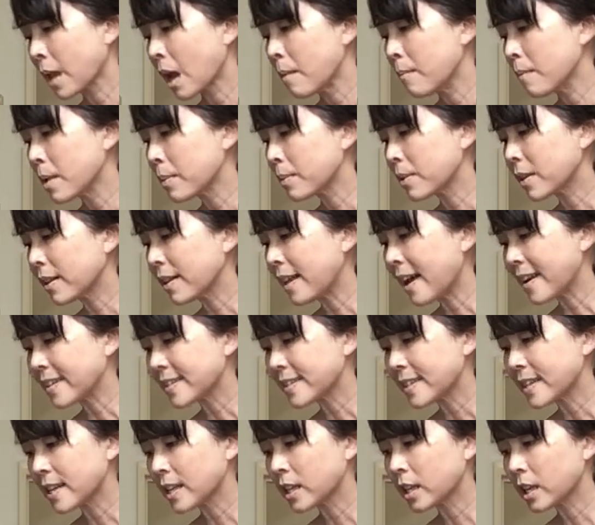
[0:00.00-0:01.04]
Maybe the
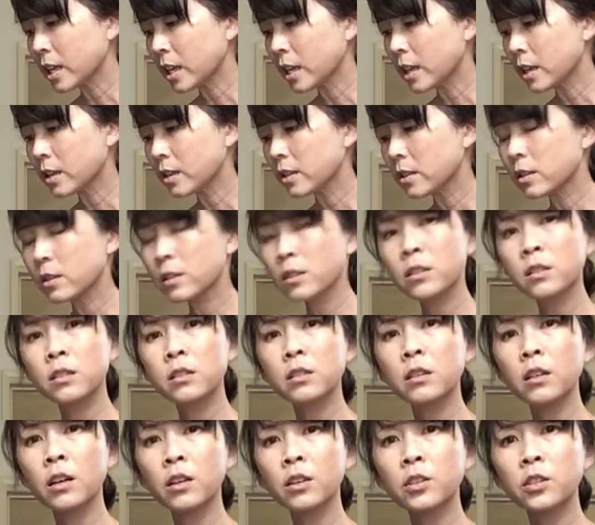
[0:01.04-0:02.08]
last thing is
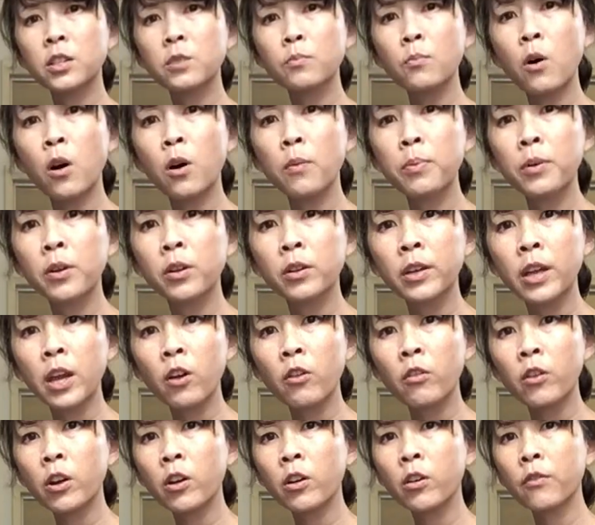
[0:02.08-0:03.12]
a small pill
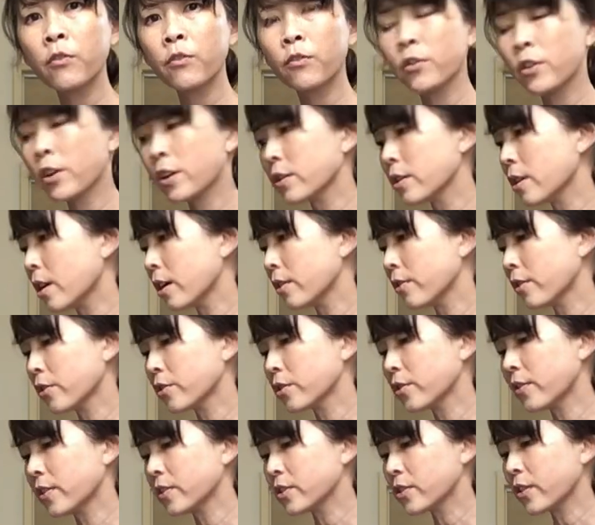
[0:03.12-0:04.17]
carrier for
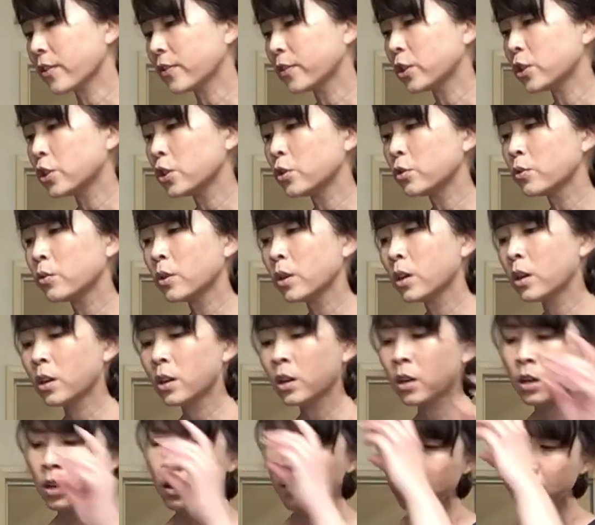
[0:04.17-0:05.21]
those of us who have to do
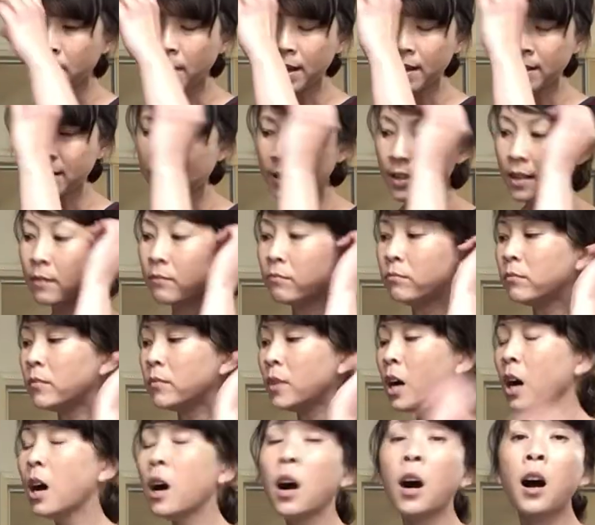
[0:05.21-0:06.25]
medicine.
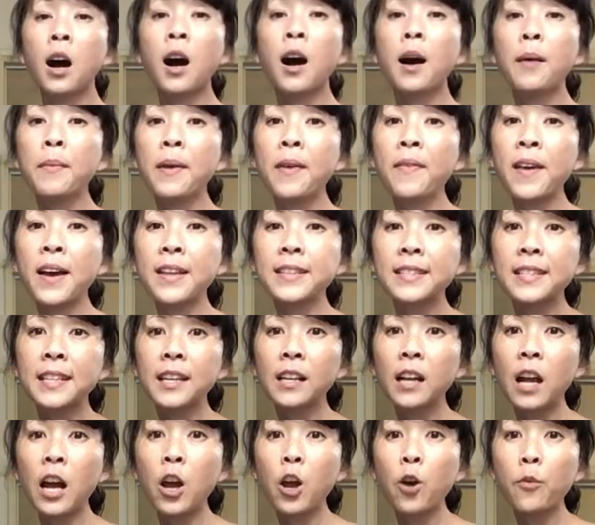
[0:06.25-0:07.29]
And that's
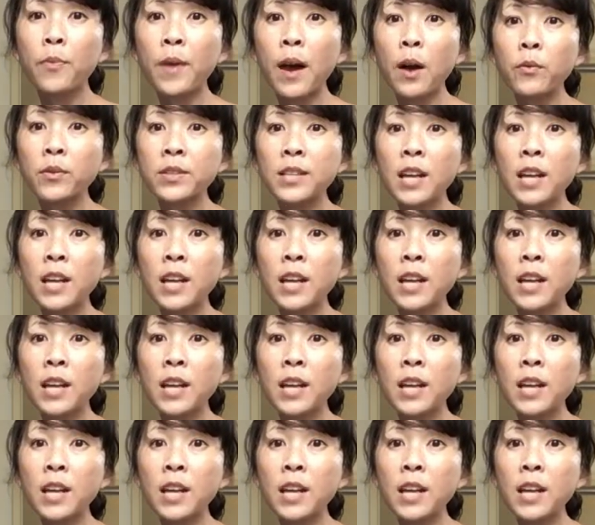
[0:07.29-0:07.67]
it. I hope that was